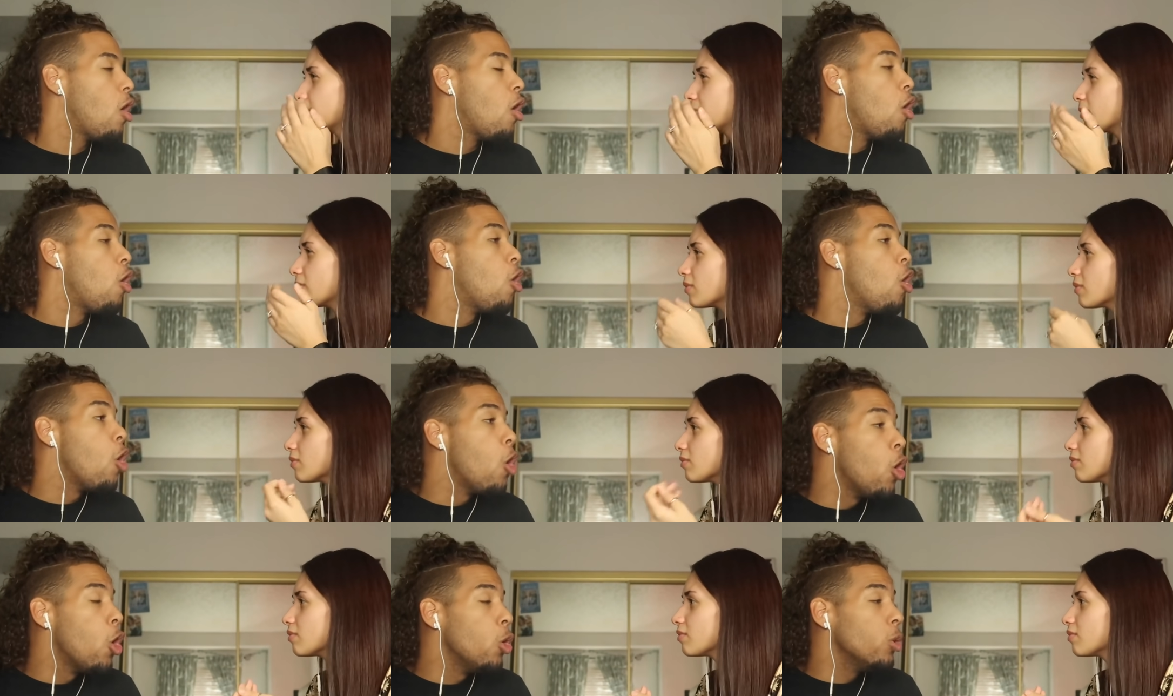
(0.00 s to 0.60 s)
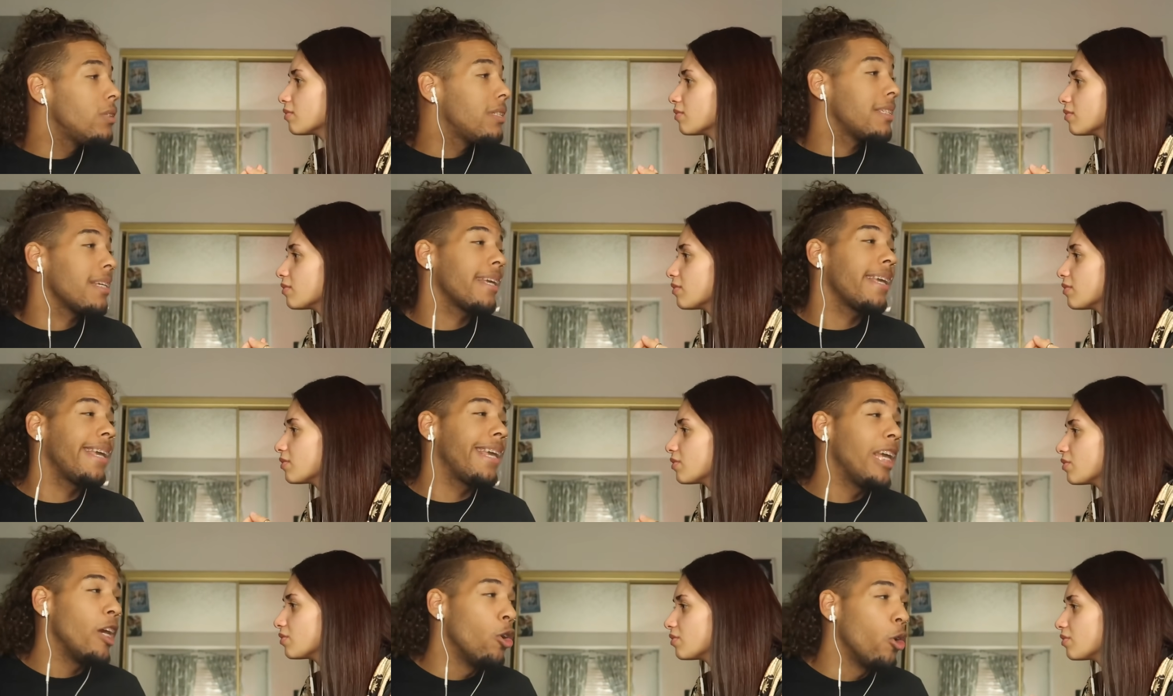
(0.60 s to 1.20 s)
Speaker 1: Who's
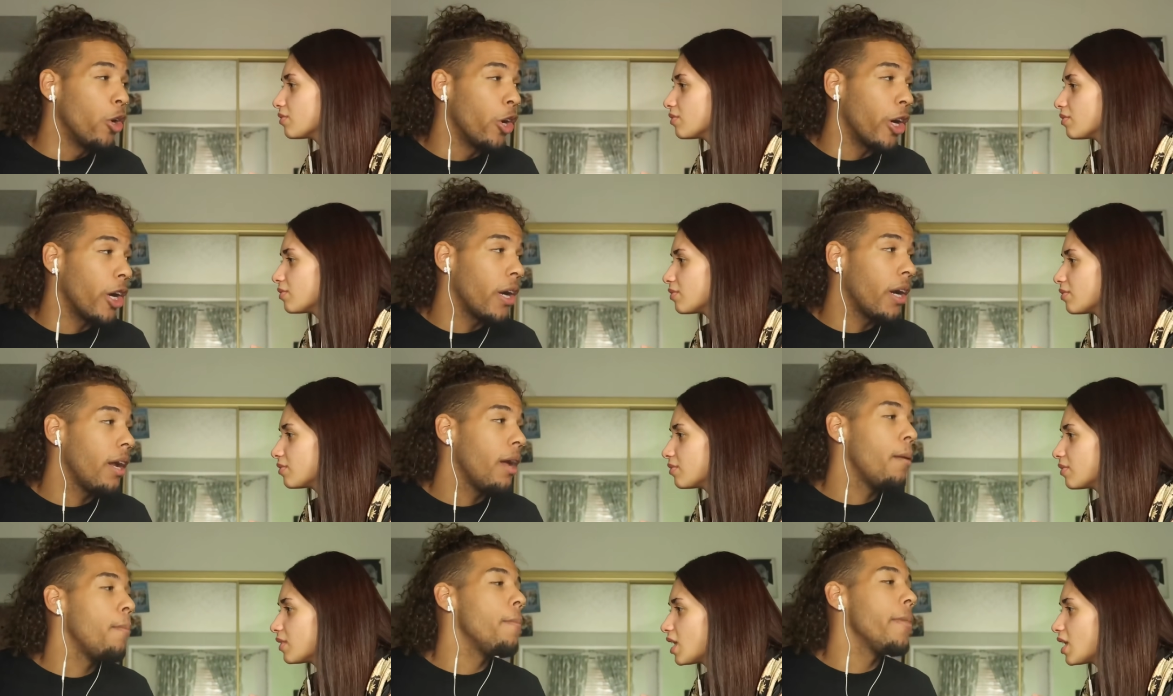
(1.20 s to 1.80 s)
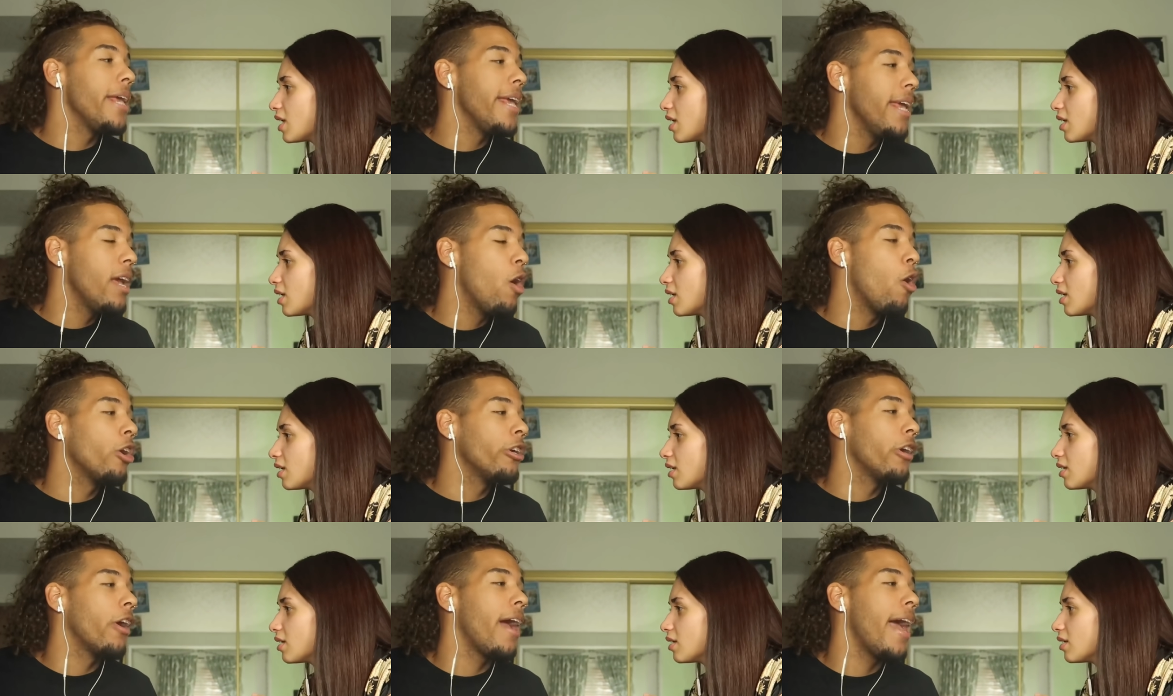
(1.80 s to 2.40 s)
cuter, me
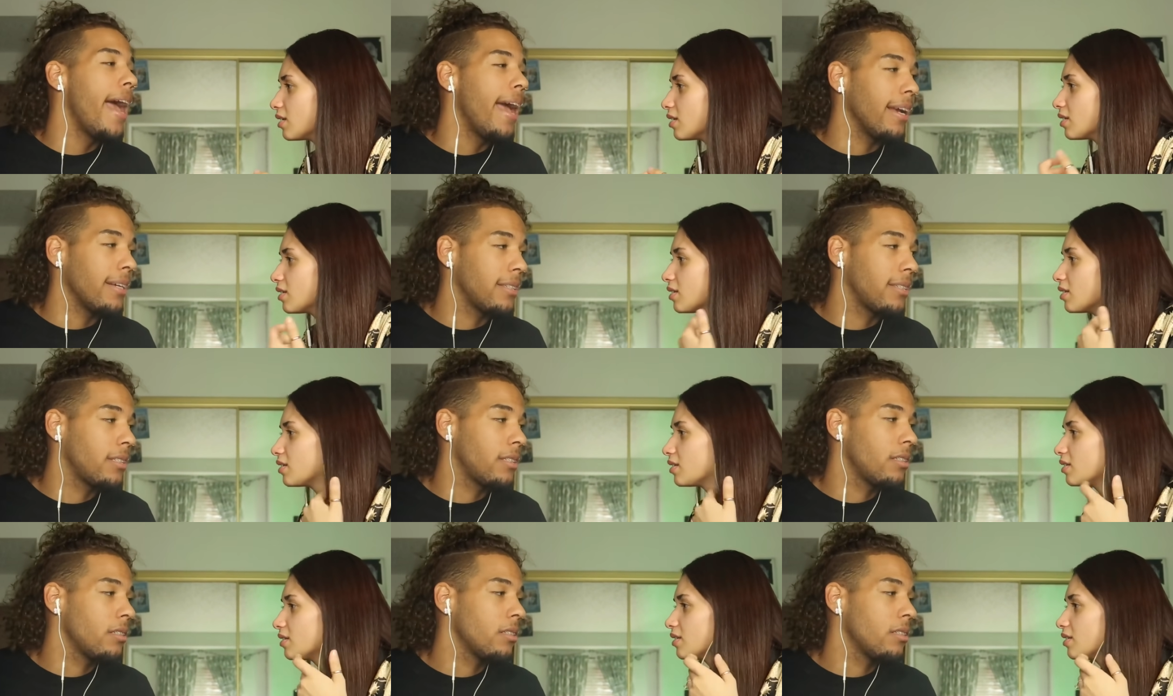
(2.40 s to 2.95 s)
or your ex?